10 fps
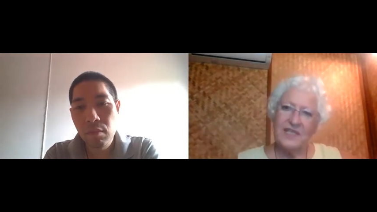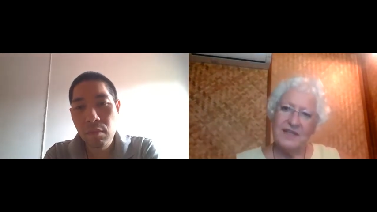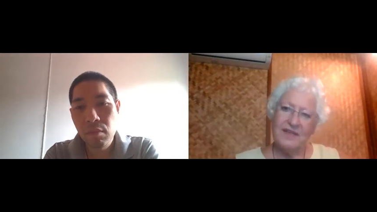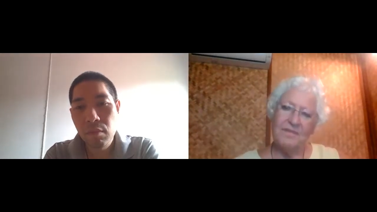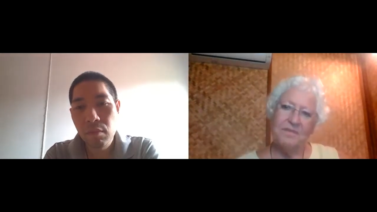
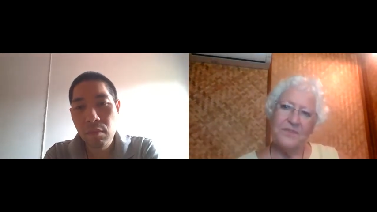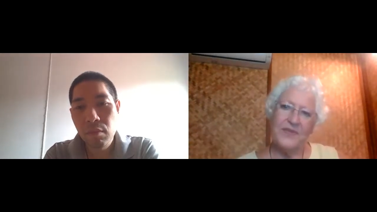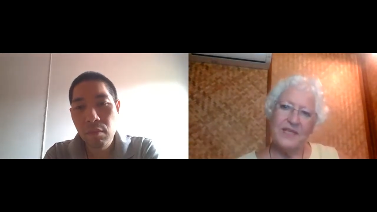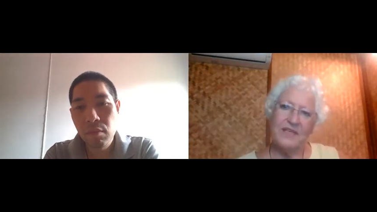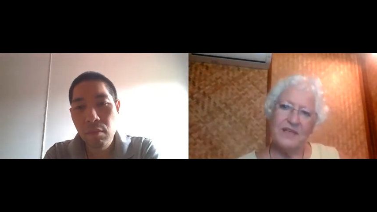Speaker 1: the
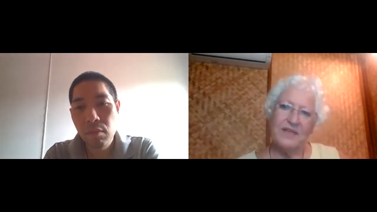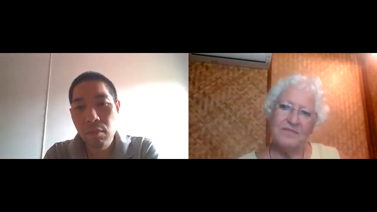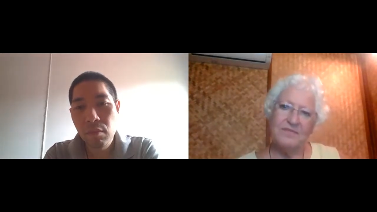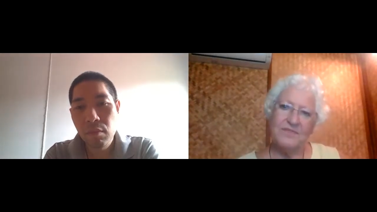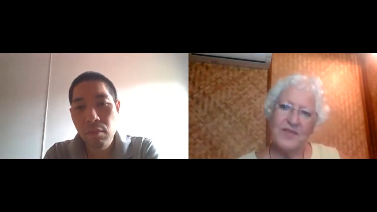the
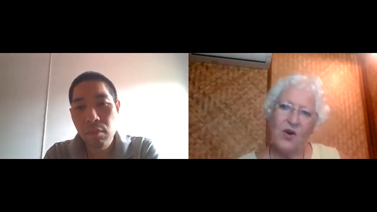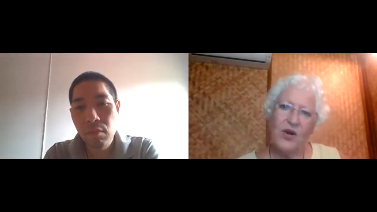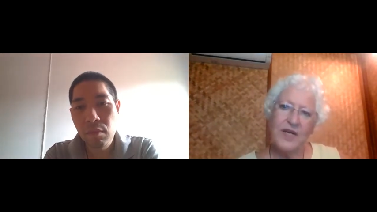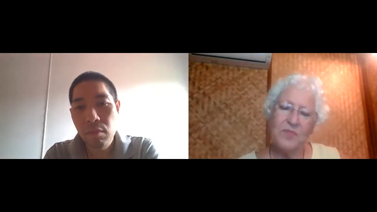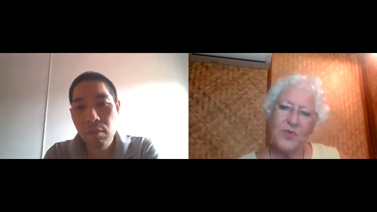
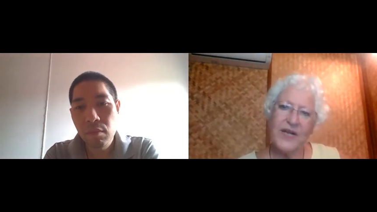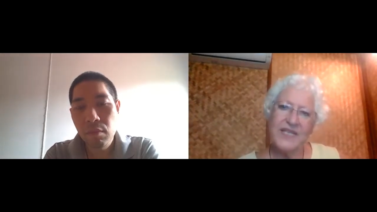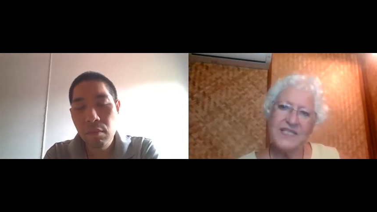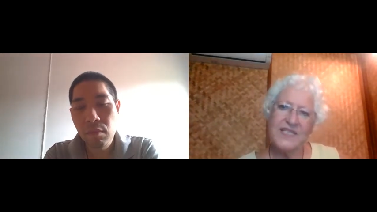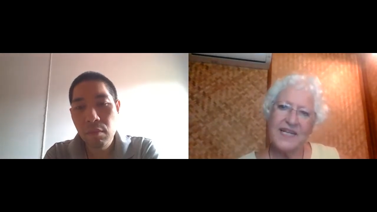hard
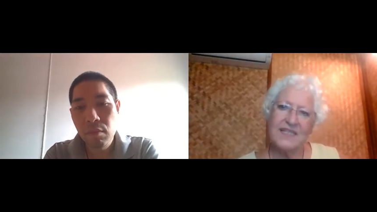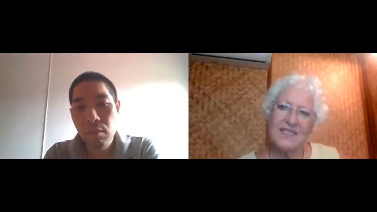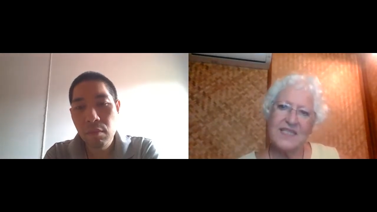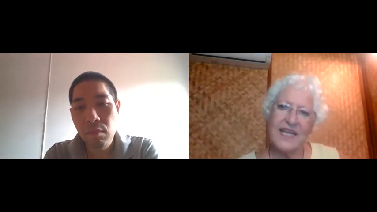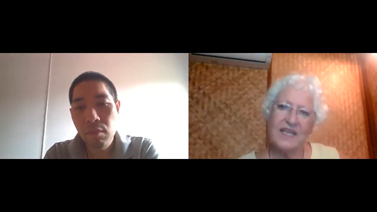brain
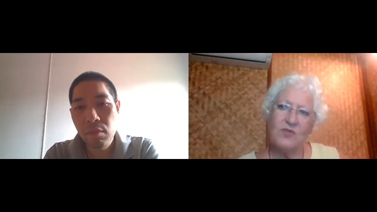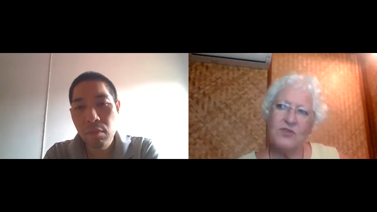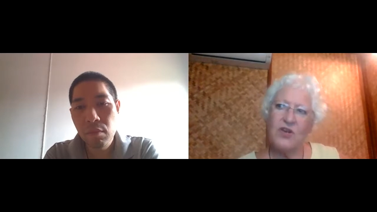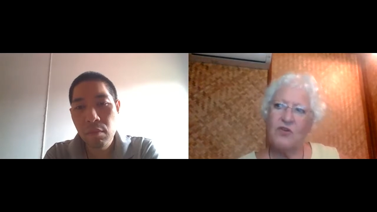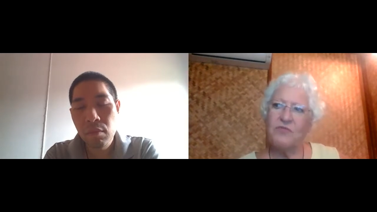cells. They
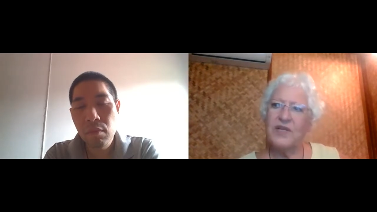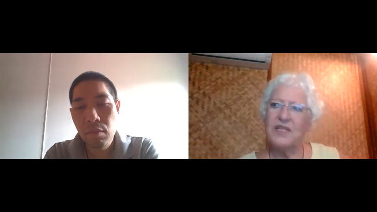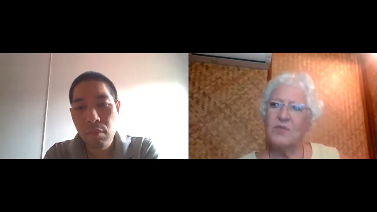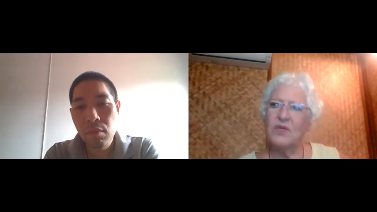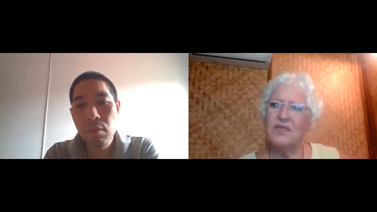could not
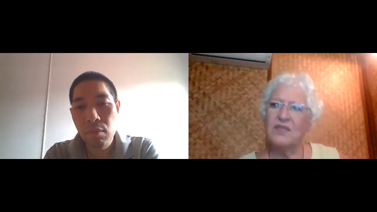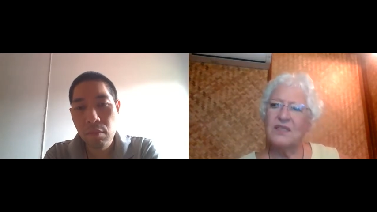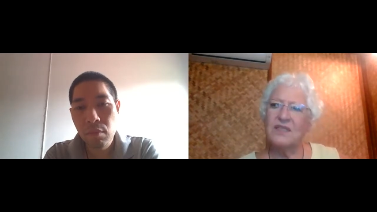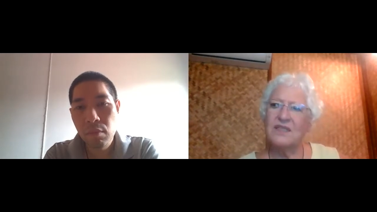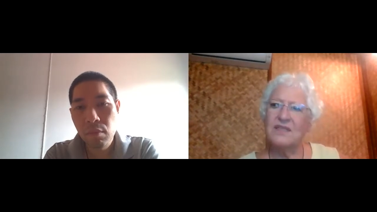really
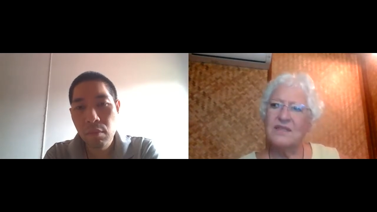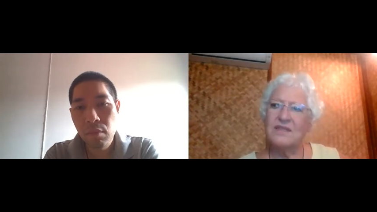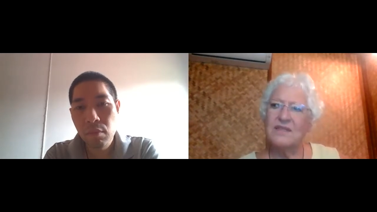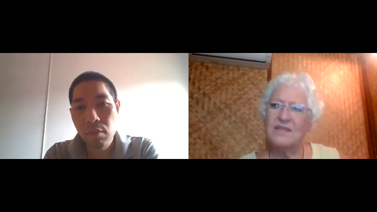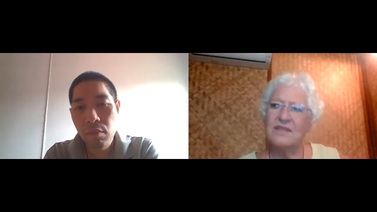work.
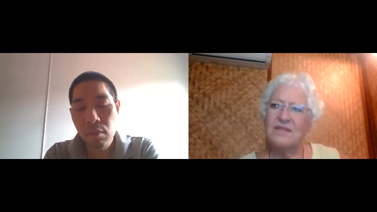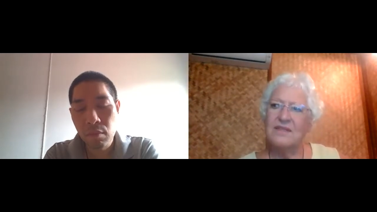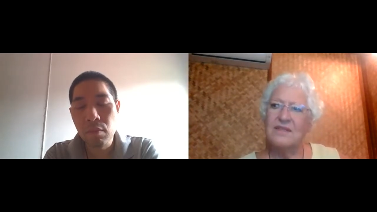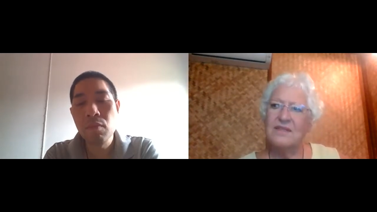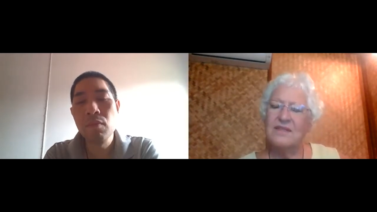
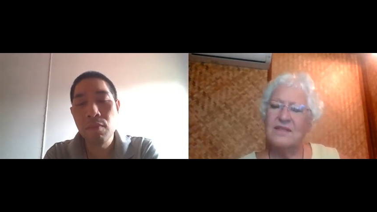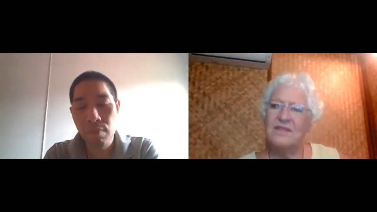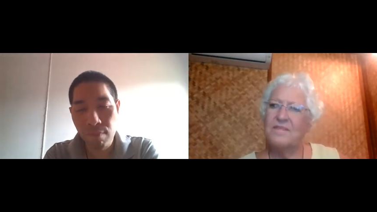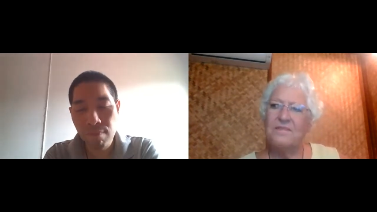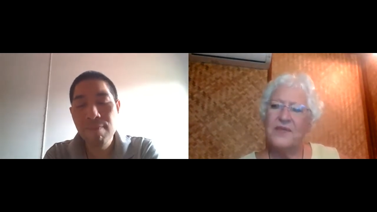
Speaker 2: Mm-hmm,
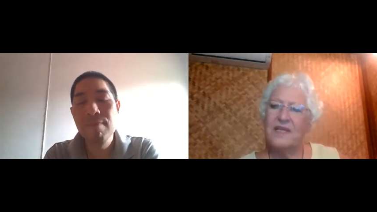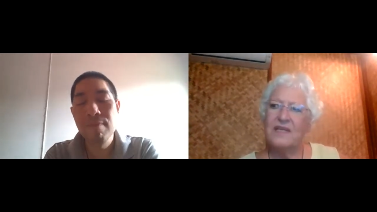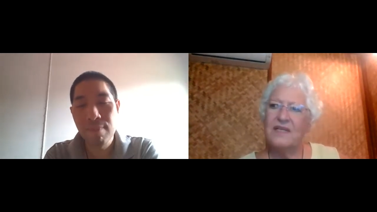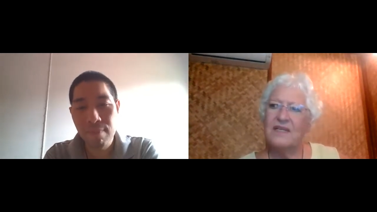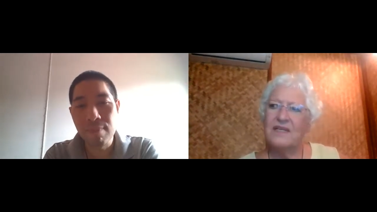
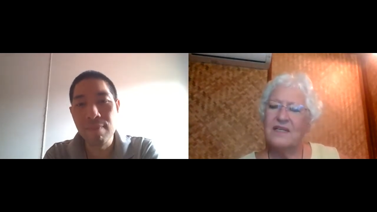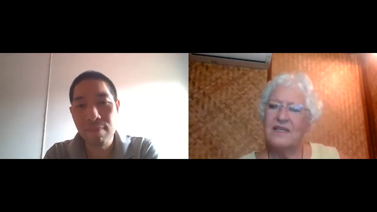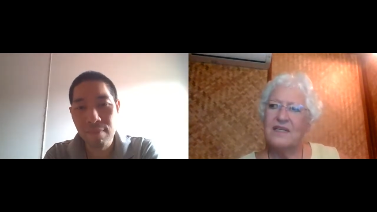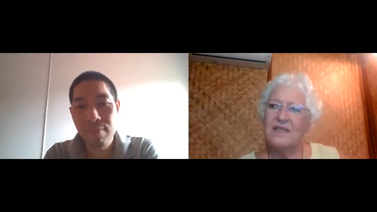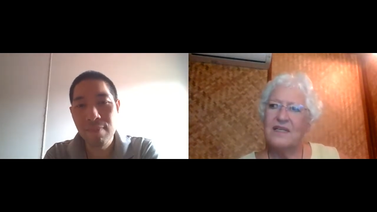mm-hmm,
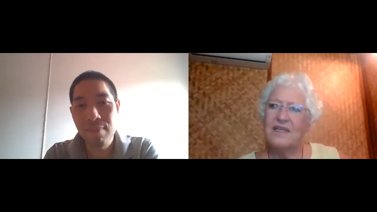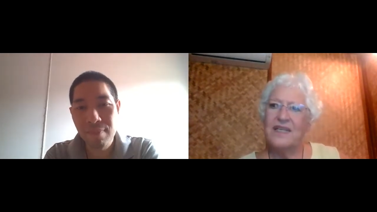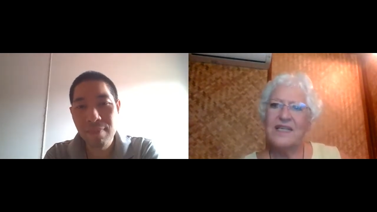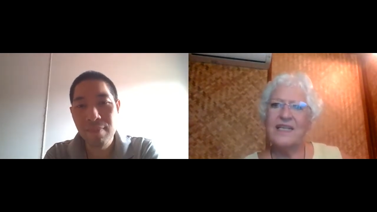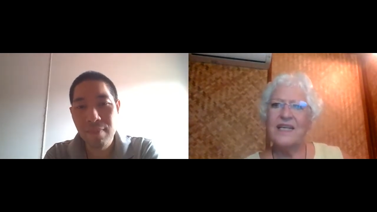mm.
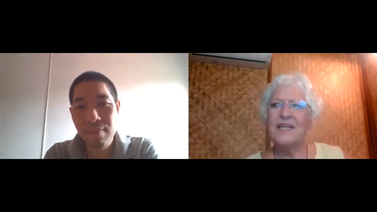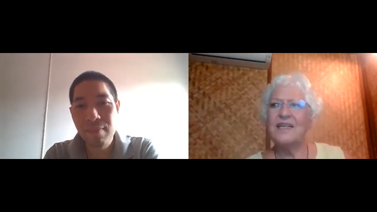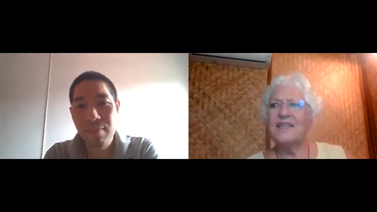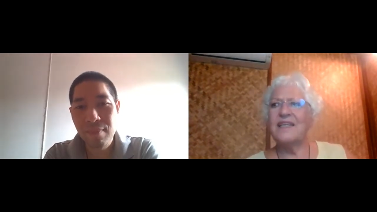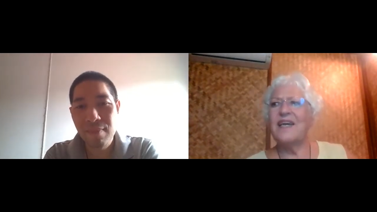
Speaker 1: And
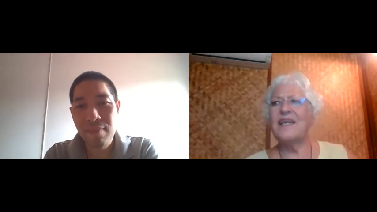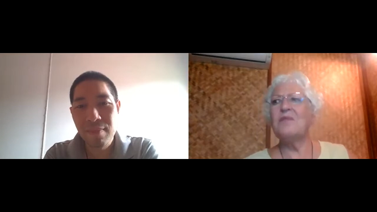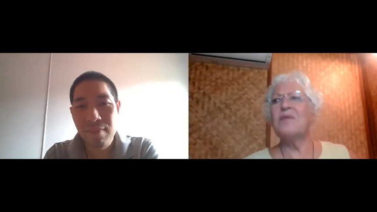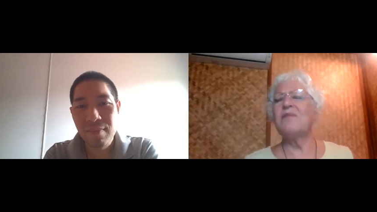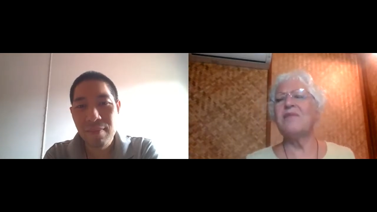
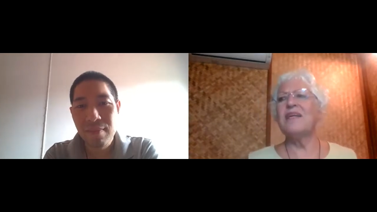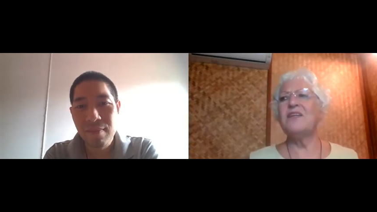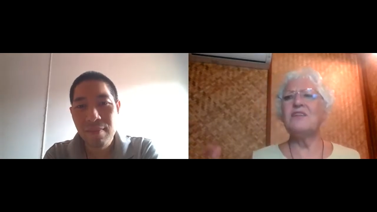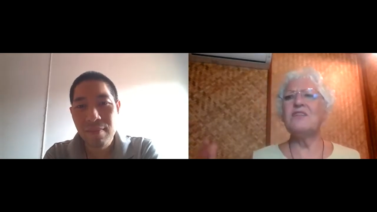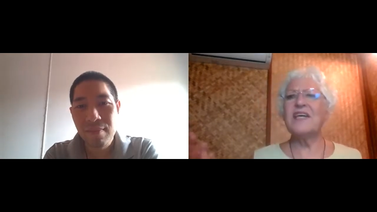anyway, when
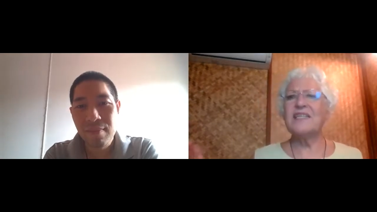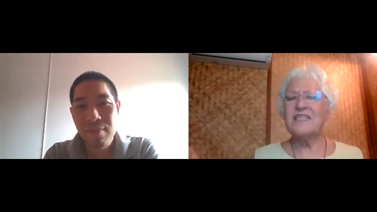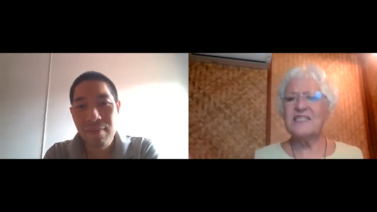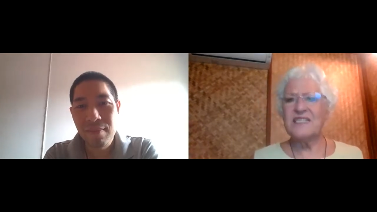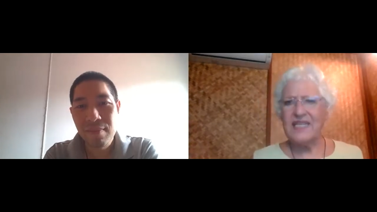you look at
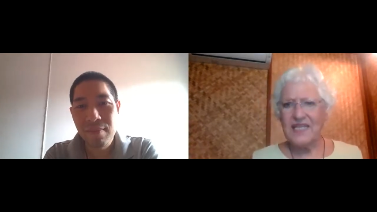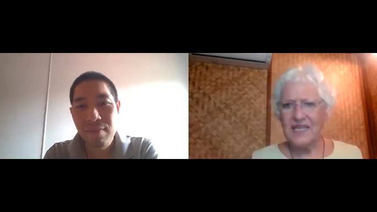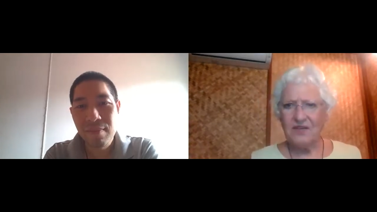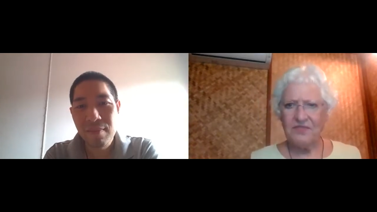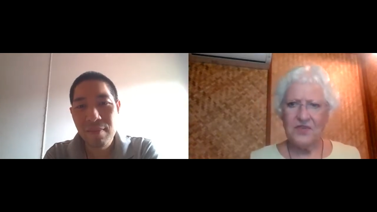the
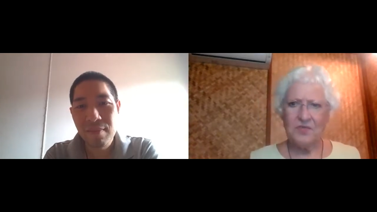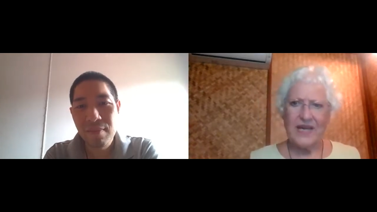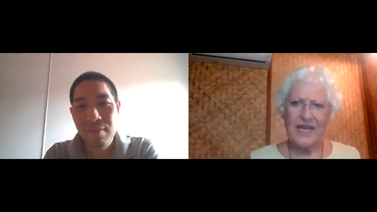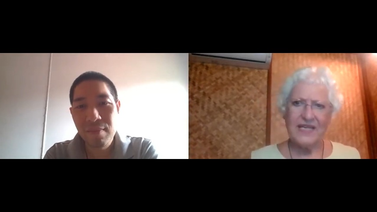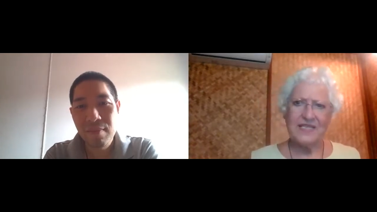seeding of
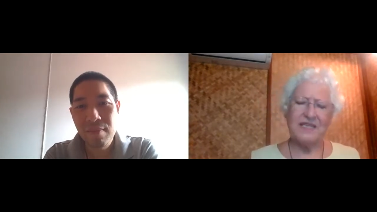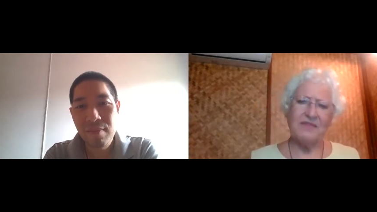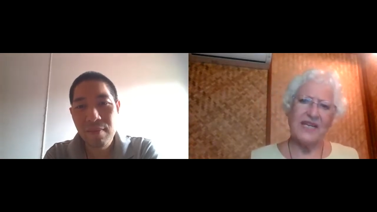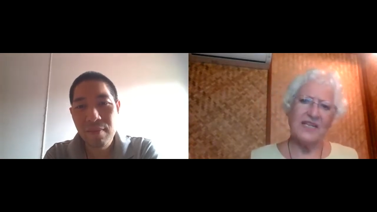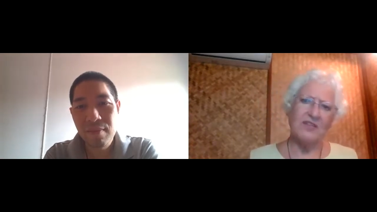
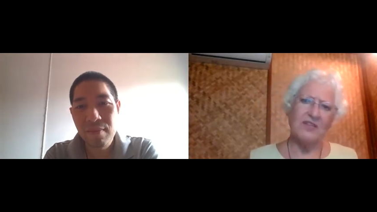humanity, when